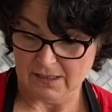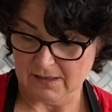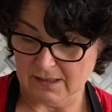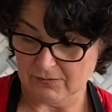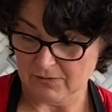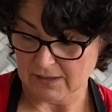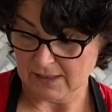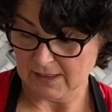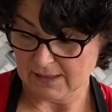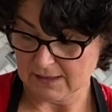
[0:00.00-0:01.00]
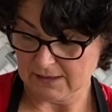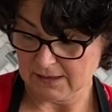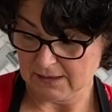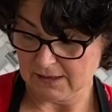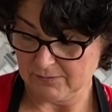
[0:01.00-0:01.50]
They will add a
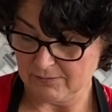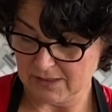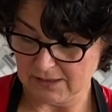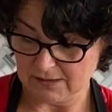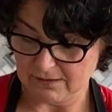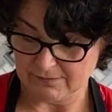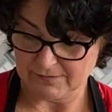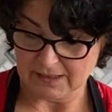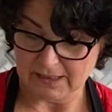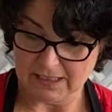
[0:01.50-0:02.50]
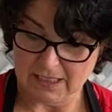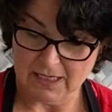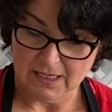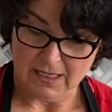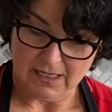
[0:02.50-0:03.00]
little bit of a
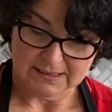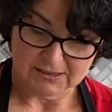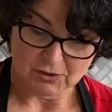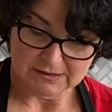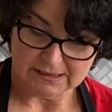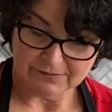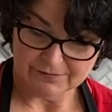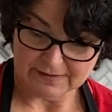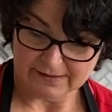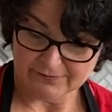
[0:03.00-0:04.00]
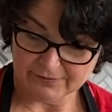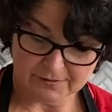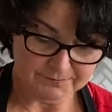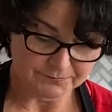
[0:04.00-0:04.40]
salty flavor.